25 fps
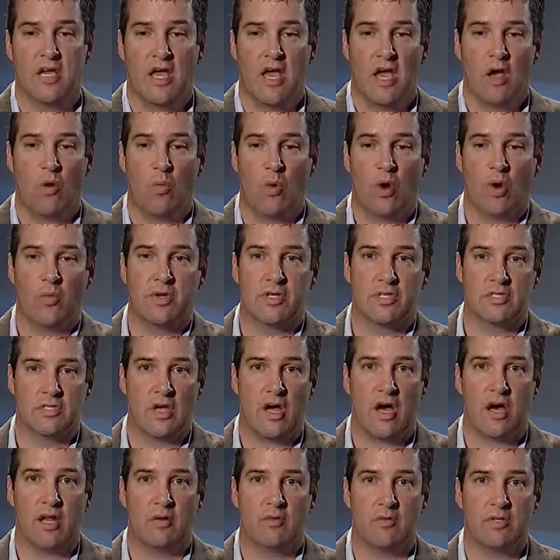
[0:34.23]
and where we
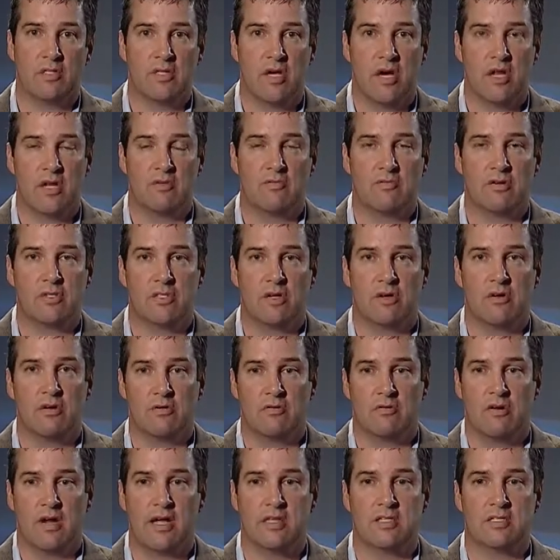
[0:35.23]
saw it in return
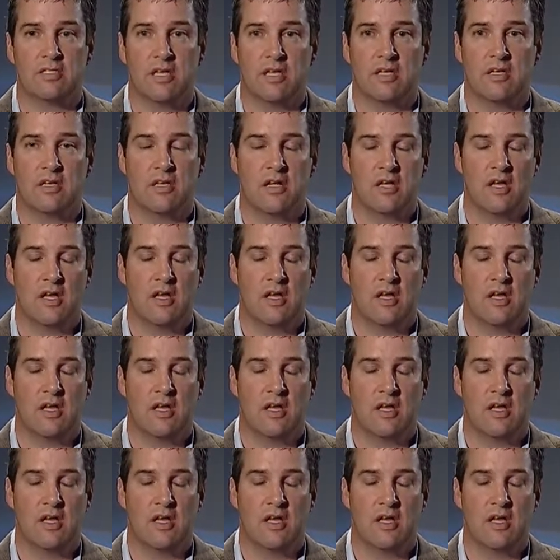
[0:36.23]
rates. And